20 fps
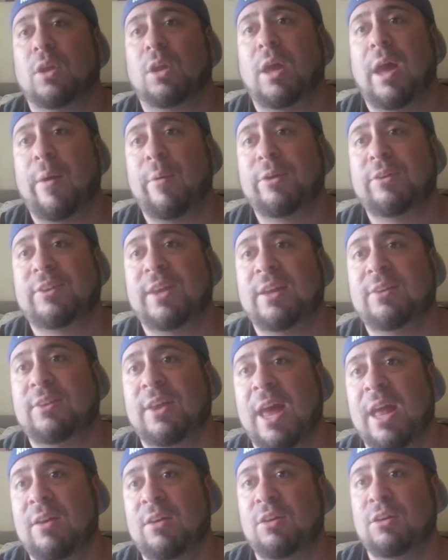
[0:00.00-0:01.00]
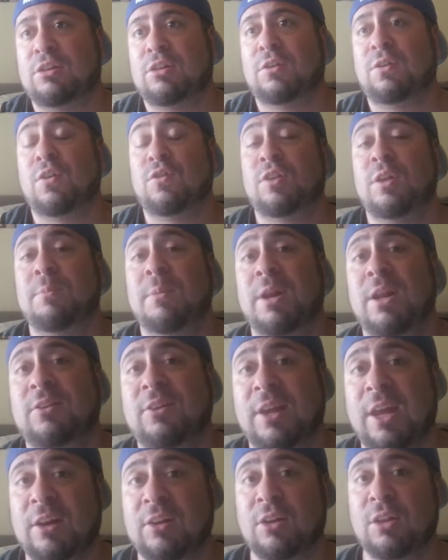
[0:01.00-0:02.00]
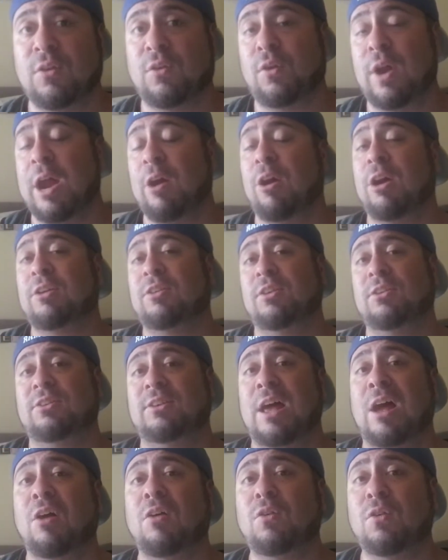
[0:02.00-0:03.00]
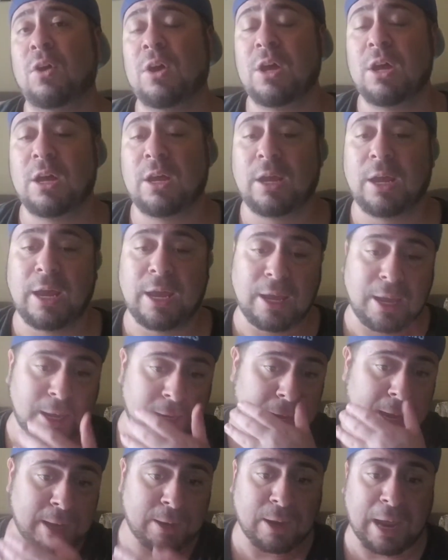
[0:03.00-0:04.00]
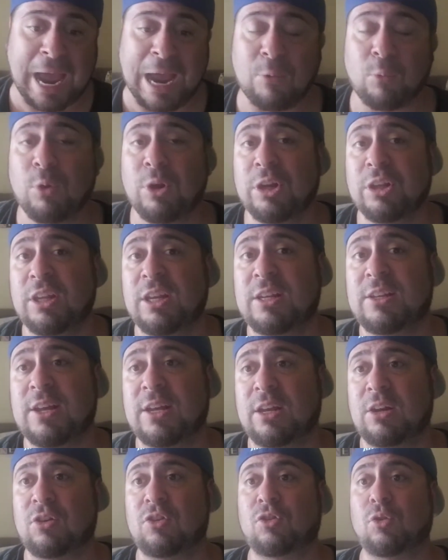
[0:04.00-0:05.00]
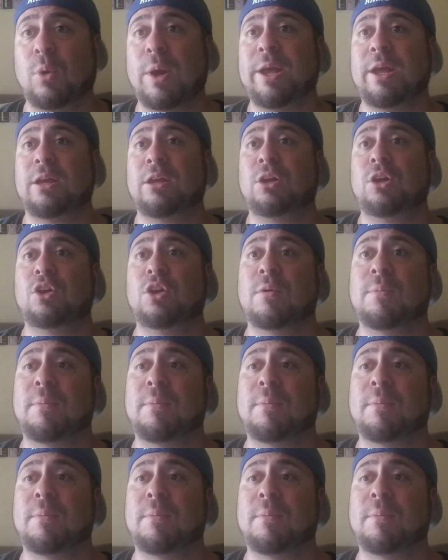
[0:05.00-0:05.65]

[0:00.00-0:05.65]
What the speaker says: I would say 10 to 15 minutes into the fragrance itself. And I really did enjoy it. You know,